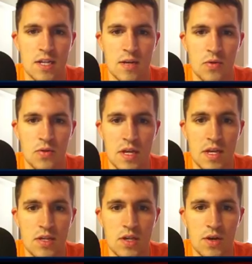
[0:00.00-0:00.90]
couple
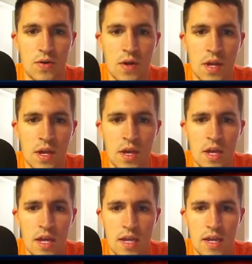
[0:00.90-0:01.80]
days. So
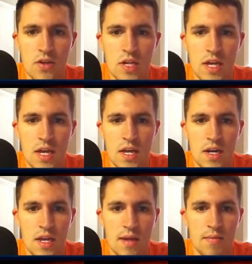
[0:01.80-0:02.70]
he goes ahead and
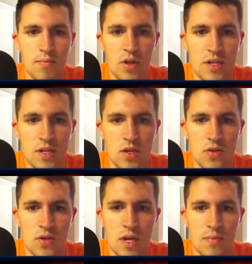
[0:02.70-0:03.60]
again places
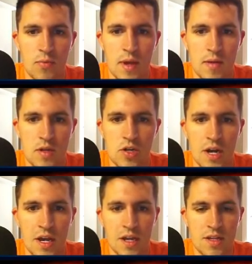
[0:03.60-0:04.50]
those couple baby
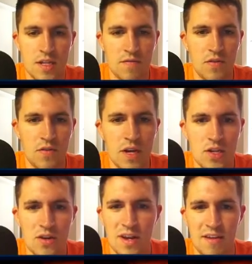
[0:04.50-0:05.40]
dragons, and if you guys
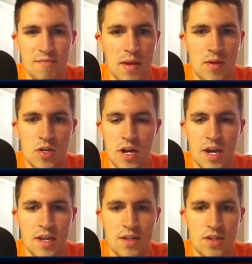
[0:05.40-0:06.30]
don't have baby
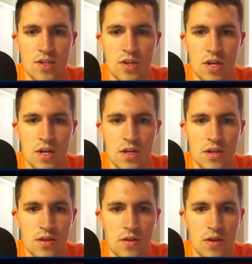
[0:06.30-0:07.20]
dragons,
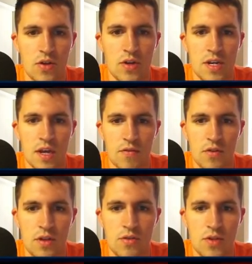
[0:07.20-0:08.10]
you can
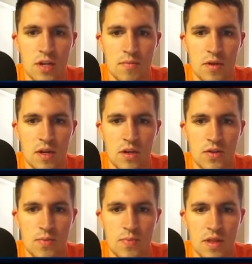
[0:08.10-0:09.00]
definitely use something
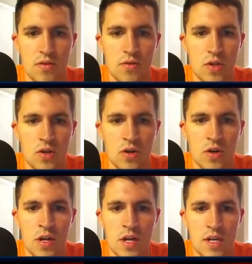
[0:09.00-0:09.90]
else, but those are
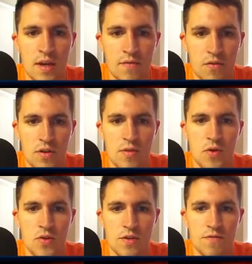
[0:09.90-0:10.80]
definitely the
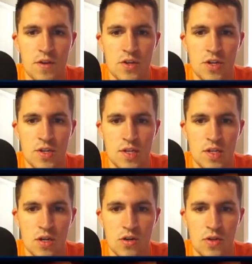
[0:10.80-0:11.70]
most efficient since
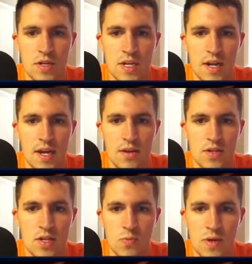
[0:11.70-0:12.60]
they're only 10
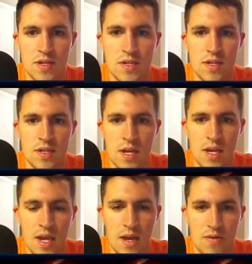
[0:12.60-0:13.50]
housing spaces,
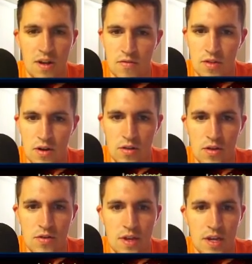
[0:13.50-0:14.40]
and whenever they're
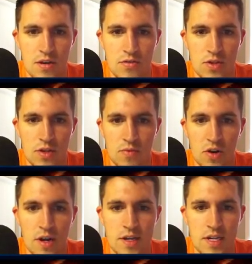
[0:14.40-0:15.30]
alone they can do some
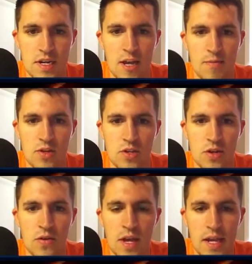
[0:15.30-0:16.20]
crazy damage.
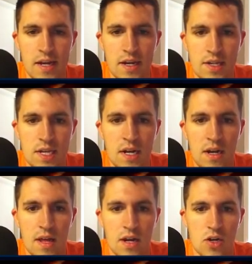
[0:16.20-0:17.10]
So he does get into
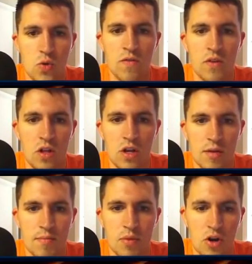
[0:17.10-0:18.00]
that 12 o'clock
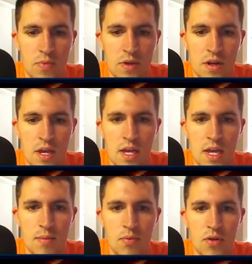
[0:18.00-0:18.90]
compartment.
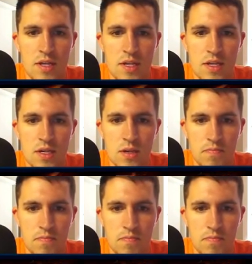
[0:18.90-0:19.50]
He places